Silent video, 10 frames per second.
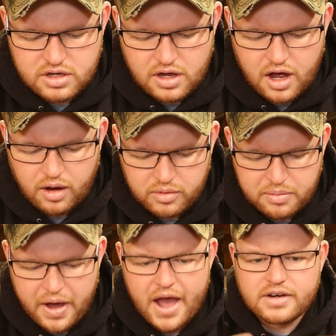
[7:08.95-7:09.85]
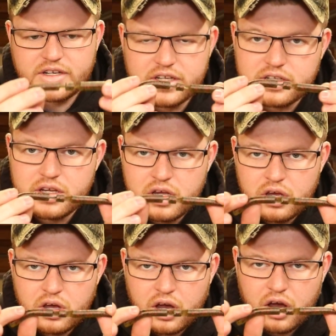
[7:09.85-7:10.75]
the patented
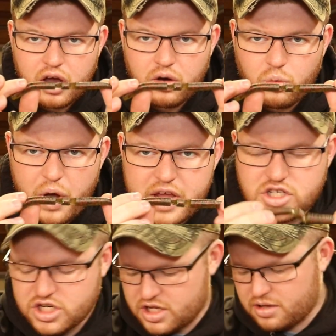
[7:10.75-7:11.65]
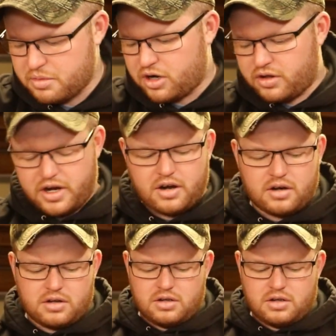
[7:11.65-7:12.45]
wedge in the middle here.